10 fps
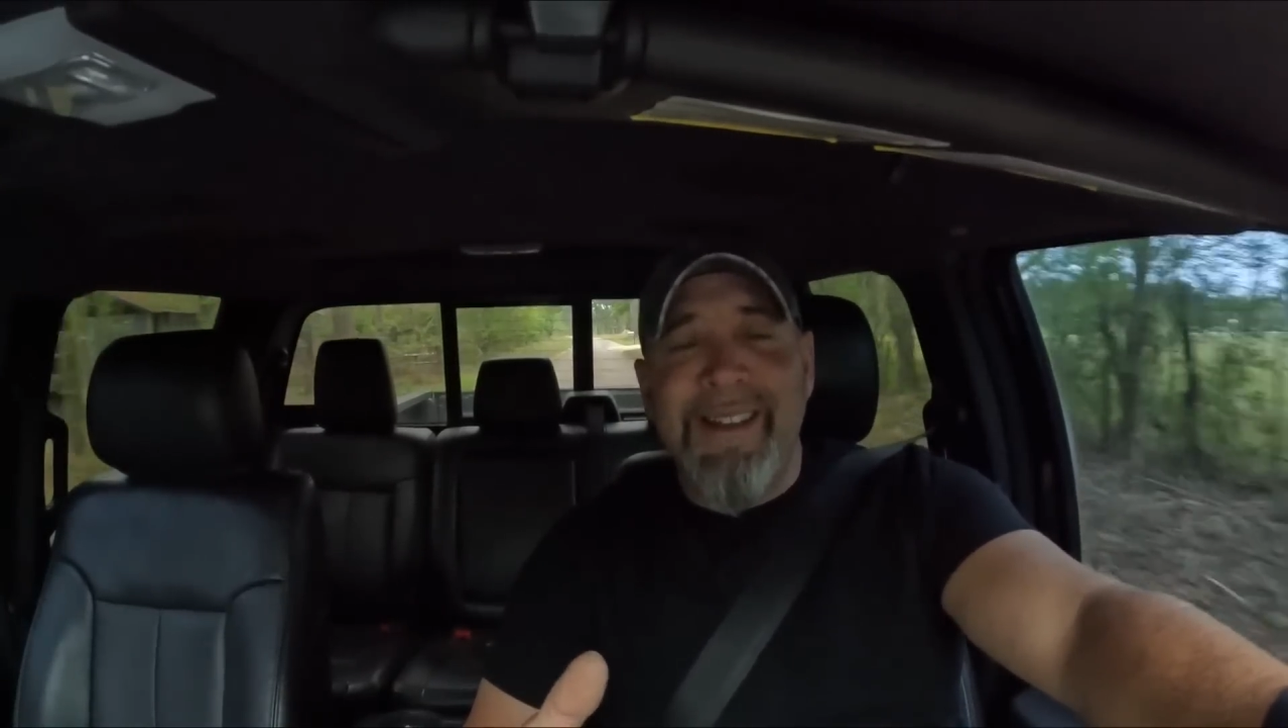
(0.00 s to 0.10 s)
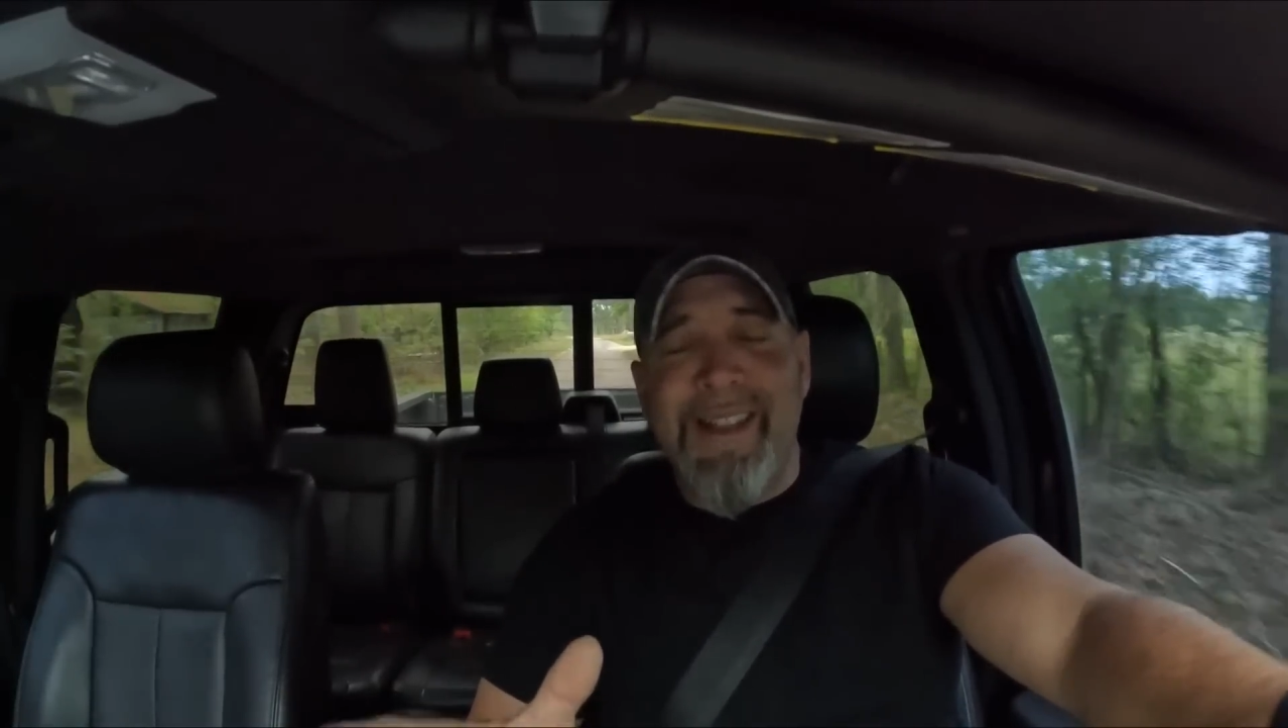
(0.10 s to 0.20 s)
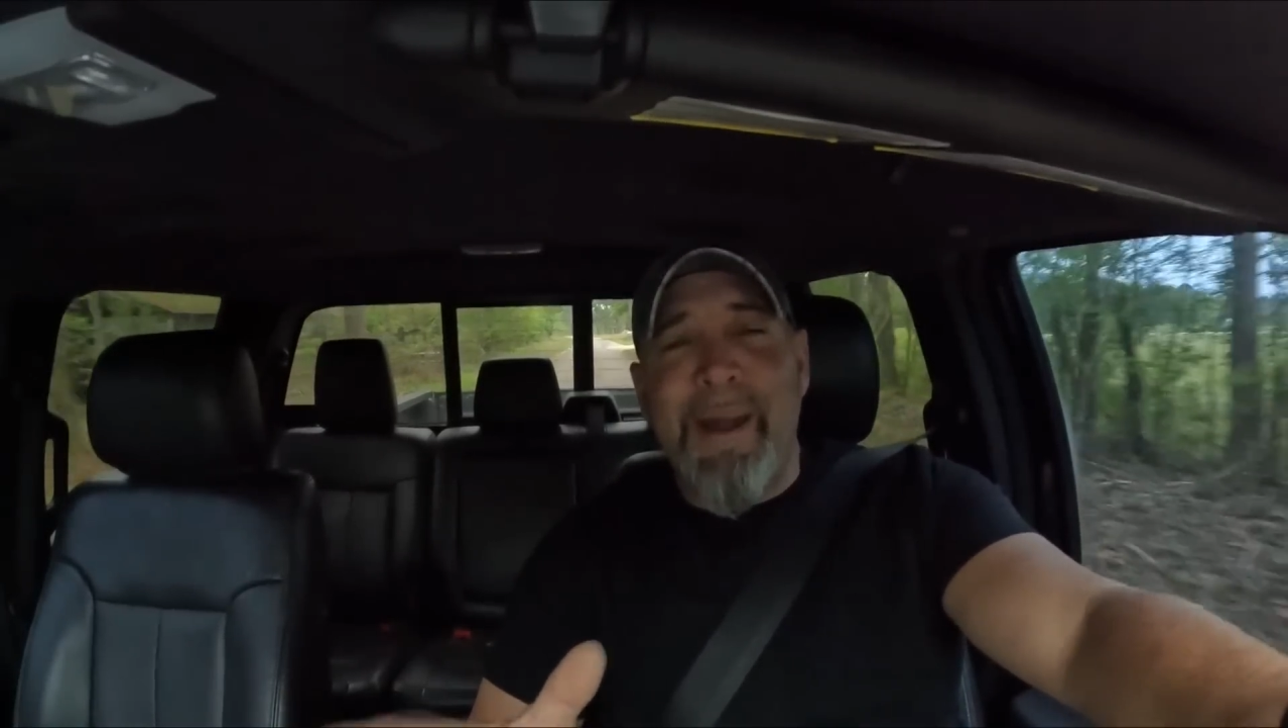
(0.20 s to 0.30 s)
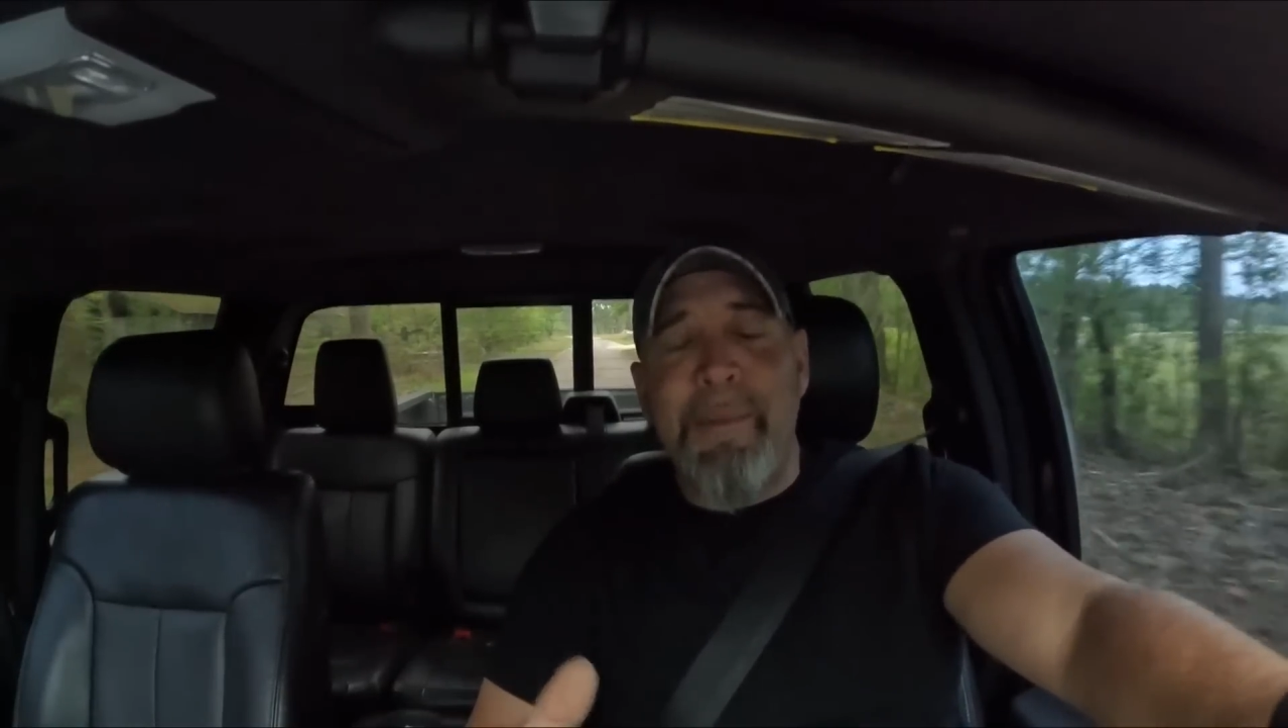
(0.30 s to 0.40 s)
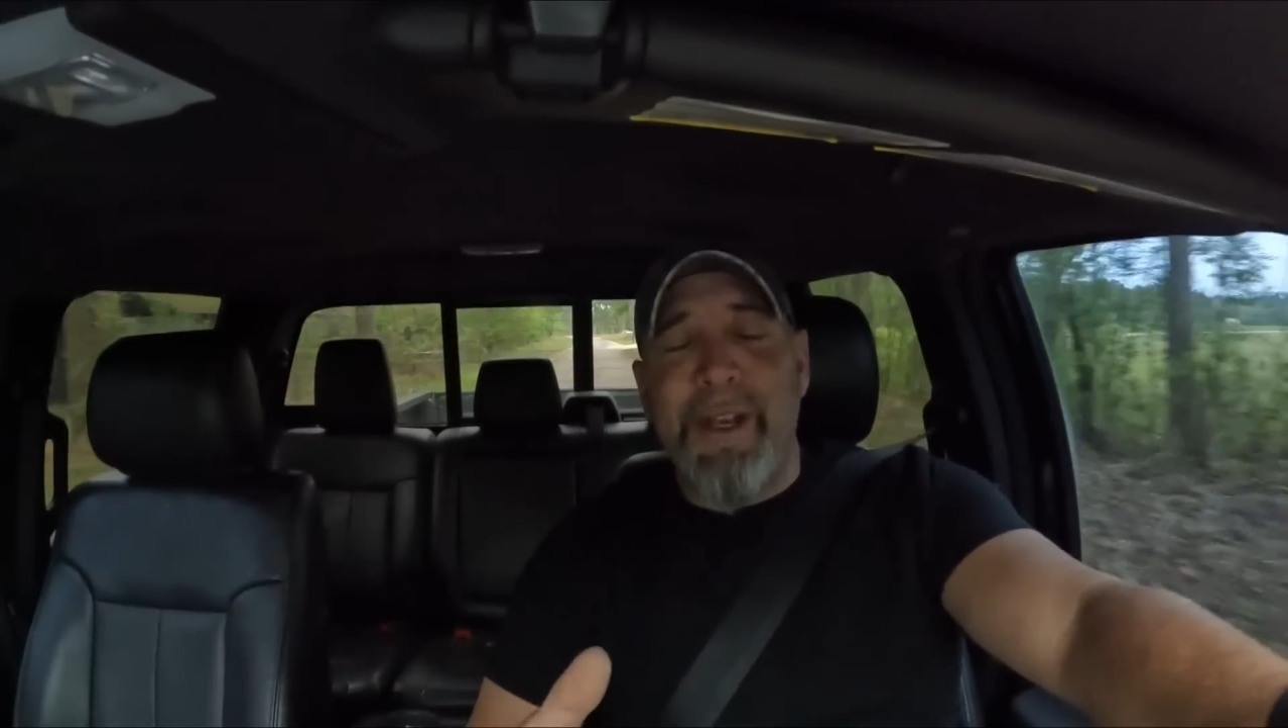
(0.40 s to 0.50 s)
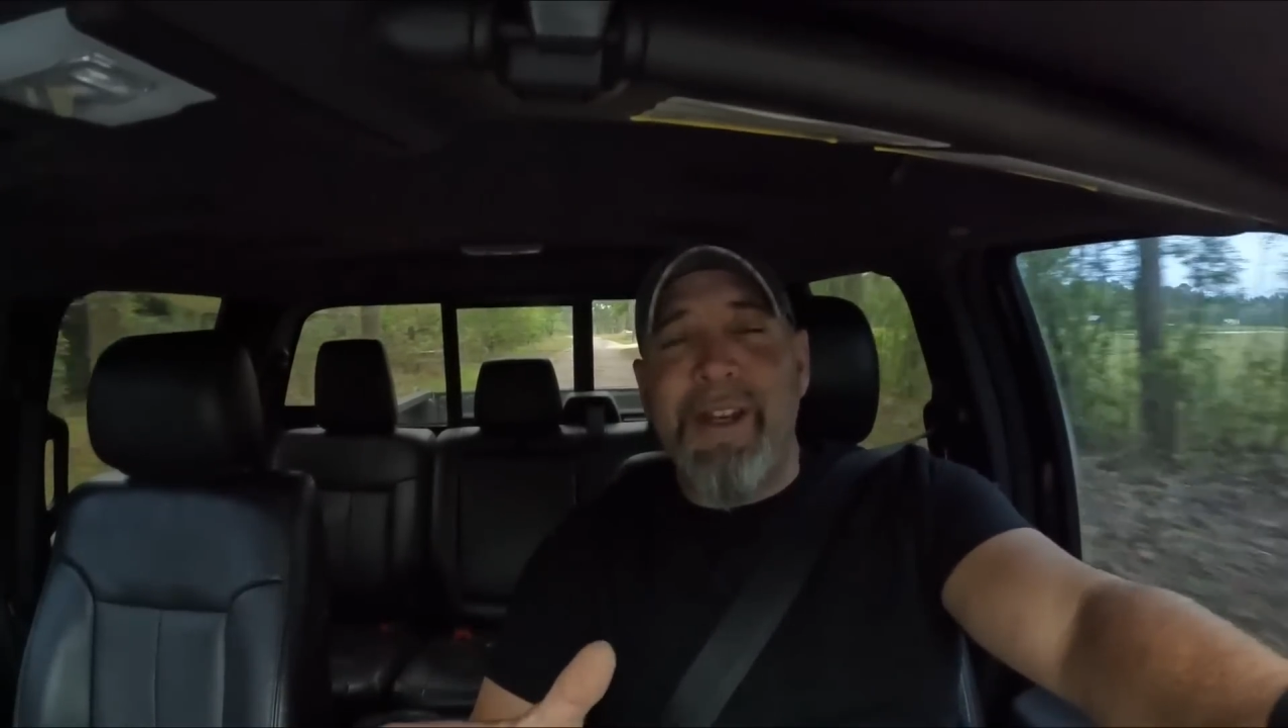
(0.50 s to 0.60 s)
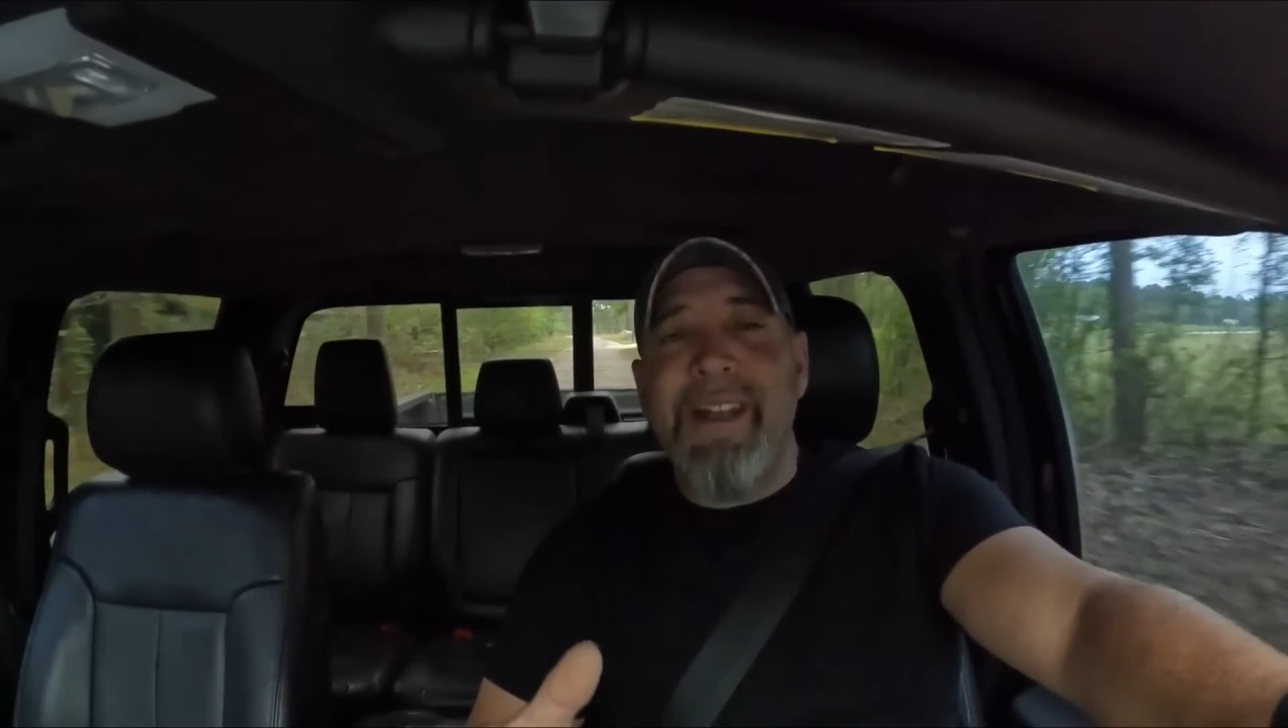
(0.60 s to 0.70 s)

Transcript: that I'm gonna